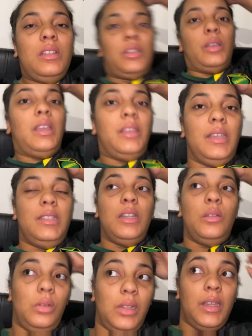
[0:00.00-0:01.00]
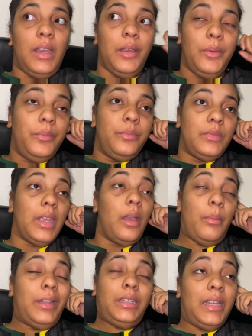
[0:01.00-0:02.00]
so yeah they did all of that that
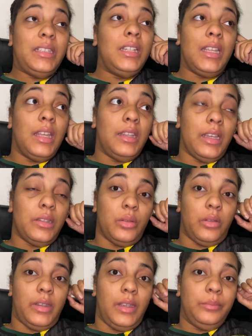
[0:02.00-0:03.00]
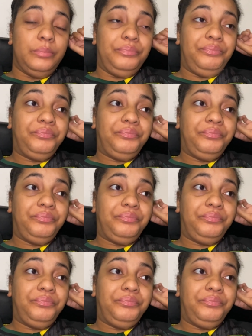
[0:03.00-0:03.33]
um, I, I didn't get that sorry